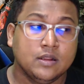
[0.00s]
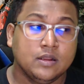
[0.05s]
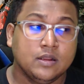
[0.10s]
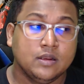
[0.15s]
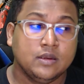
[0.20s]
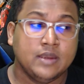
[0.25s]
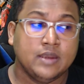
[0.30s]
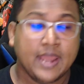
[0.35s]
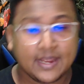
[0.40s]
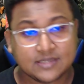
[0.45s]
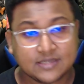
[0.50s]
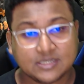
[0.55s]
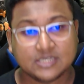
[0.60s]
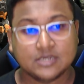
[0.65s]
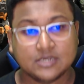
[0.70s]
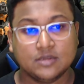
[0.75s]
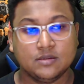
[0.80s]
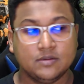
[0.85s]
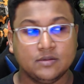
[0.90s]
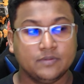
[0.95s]

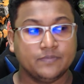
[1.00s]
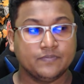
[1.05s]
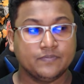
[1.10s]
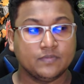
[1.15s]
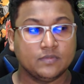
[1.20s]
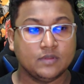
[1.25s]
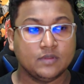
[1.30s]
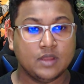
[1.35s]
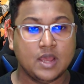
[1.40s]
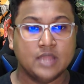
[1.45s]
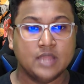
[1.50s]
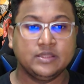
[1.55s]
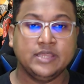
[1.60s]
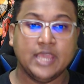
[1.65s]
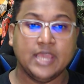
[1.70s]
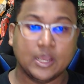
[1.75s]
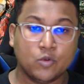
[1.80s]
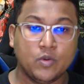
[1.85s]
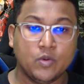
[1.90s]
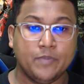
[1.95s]
Next are the
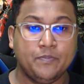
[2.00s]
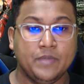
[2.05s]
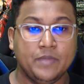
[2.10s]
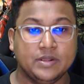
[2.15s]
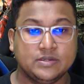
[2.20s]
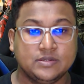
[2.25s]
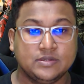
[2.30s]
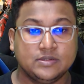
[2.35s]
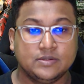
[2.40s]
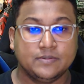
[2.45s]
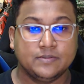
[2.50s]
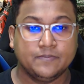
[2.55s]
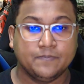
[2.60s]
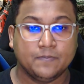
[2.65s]
equipments.